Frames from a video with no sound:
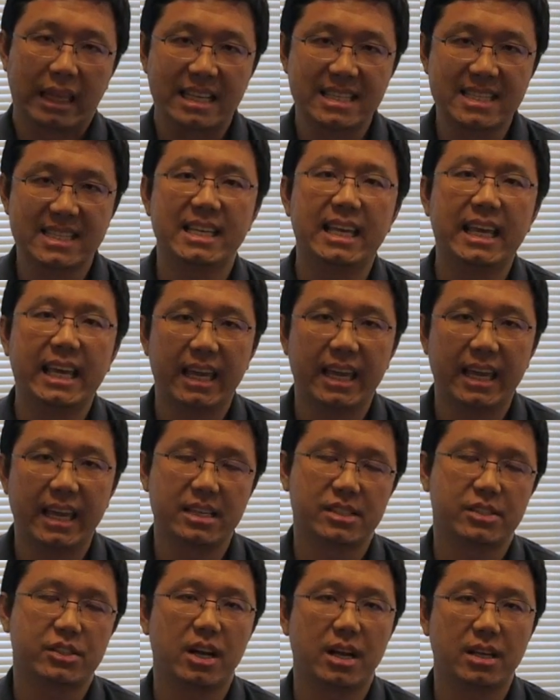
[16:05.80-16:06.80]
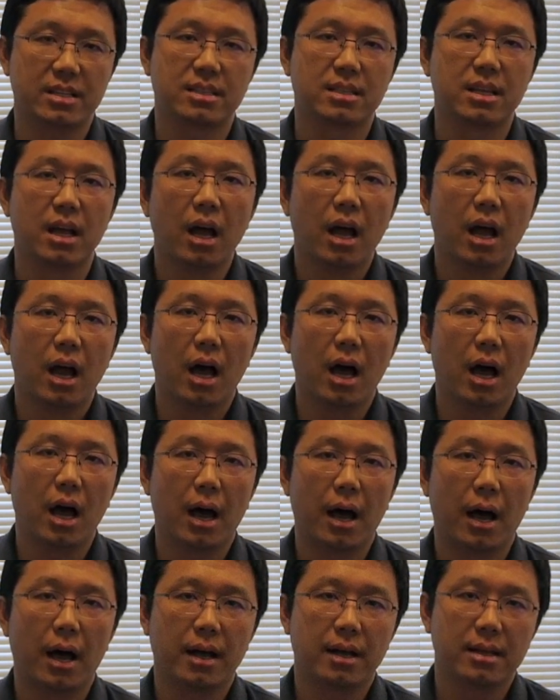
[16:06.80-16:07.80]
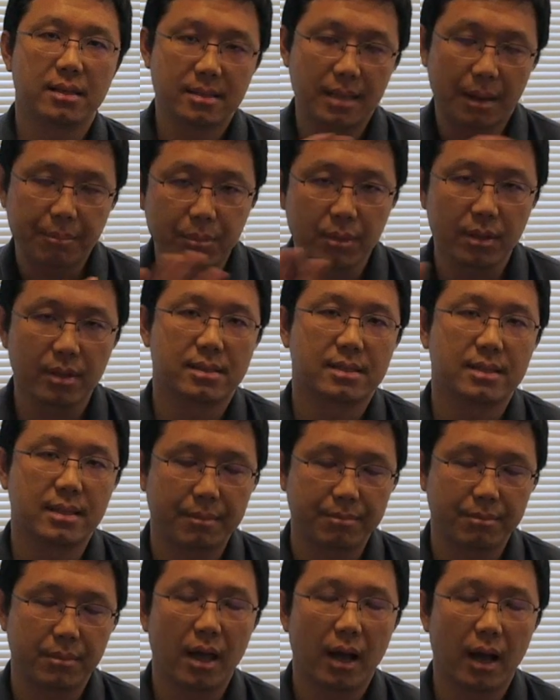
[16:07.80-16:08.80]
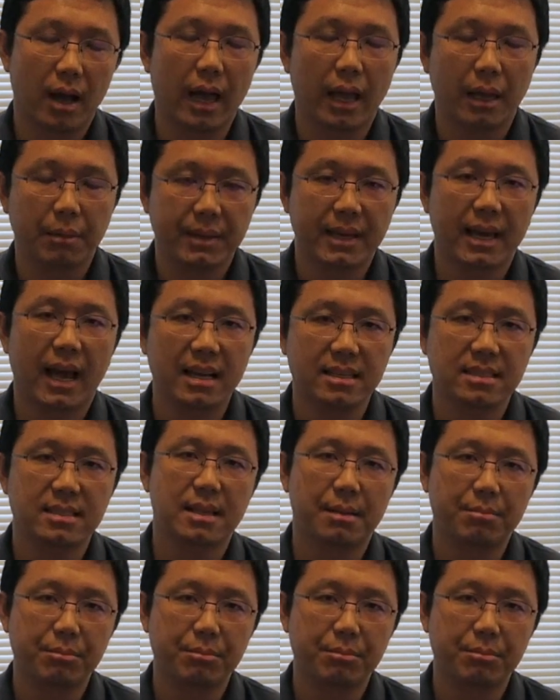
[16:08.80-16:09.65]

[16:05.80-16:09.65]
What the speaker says: see is just some APIs,